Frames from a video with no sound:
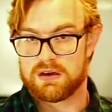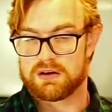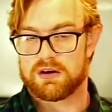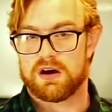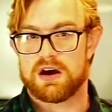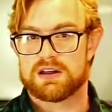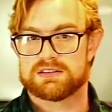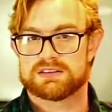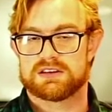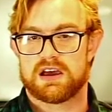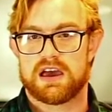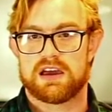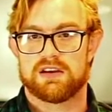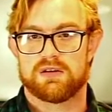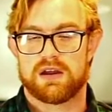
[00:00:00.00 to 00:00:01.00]
cons uh,
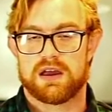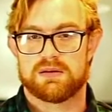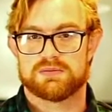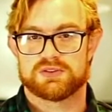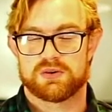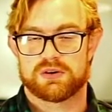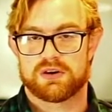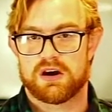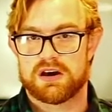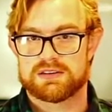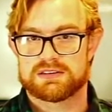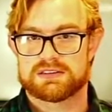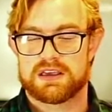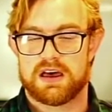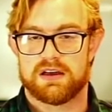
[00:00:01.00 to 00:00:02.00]
diagrams or
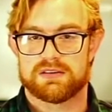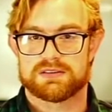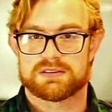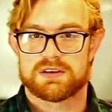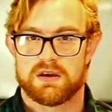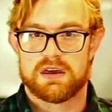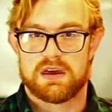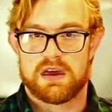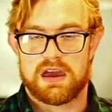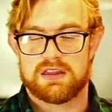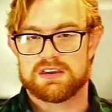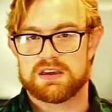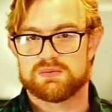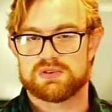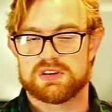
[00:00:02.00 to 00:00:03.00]
cons cells
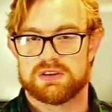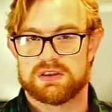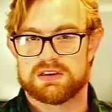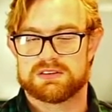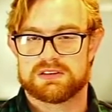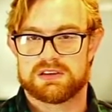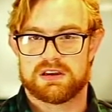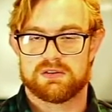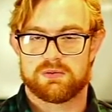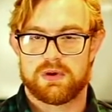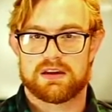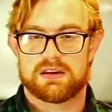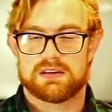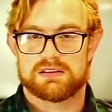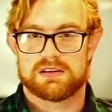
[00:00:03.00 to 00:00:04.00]
and the empty list in
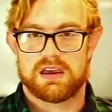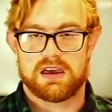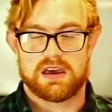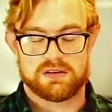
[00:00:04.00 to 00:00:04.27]
Racket.